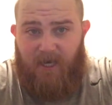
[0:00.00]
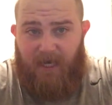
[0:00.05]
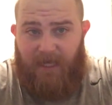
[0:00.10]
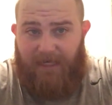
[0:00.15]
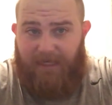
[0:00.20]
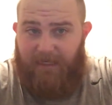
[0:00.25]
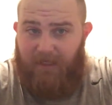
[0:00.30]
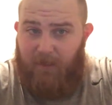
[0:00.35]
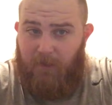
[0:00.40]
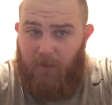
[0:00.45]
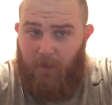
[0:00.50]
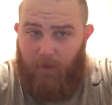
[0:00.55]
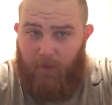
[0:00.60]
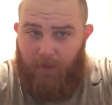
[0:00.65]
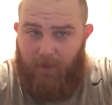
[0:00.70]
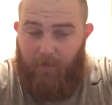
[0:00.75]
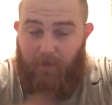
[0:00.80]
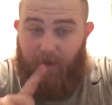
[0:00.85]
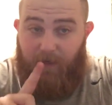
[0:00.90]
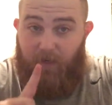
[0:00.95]
I didn't do
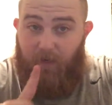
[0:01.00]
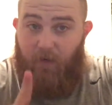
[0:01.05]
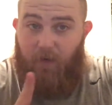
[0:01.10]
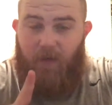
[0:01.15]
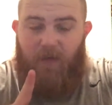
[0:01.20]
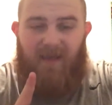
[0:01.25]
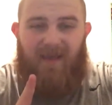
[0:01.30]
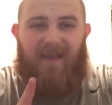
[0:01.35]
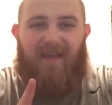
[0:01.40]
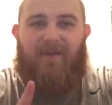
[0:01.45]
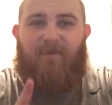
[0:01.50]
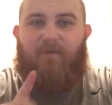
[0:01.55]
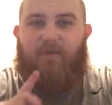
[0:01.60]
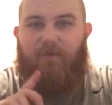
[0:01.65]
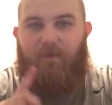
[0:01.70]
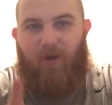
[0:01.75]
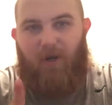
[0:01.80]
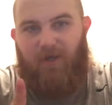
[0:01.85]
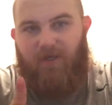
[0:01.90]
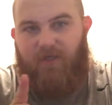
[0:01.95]
it, but it was
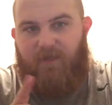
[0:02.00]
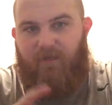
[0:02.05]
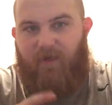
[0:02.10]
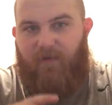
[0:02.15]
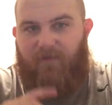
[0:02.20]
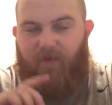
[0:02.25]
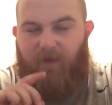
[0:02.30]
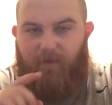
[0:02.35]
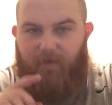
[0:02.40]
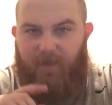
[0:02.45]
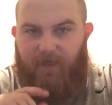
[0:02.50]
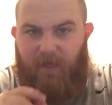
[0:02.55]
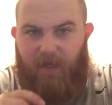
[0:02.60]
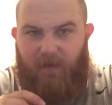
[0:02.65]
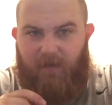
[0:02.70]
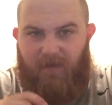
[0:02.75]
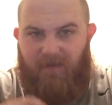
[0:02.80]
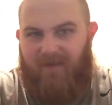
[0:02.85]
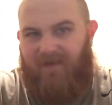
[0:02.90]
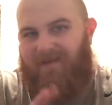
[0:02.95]
partially my fault, but
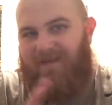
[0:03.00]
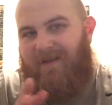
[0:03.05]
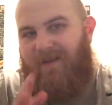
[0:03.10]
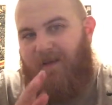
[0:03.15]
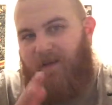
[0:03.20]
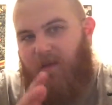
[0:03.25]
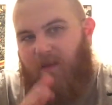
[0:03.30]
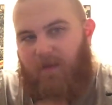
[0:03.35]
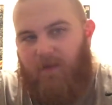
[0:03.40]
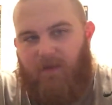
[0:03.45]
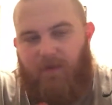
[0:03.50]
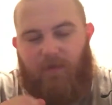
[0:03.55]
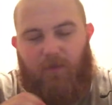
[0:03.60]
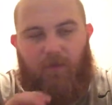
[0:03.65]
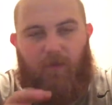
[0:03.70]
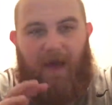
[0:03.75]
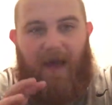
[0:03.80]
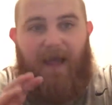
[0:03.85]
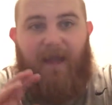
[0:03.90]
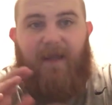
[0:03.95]
not.
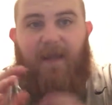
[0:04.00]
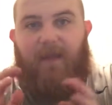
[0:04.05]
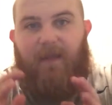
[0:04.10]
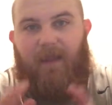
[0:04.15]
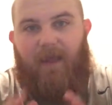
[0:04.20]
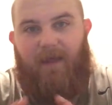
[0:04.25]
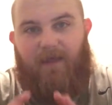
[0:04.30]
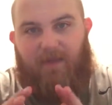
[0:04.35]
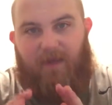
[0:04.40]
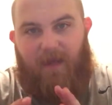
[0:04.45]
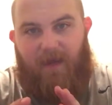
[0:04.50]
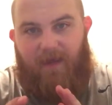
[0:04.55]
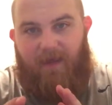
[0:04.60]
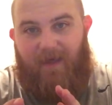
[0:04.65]
So I got locked out of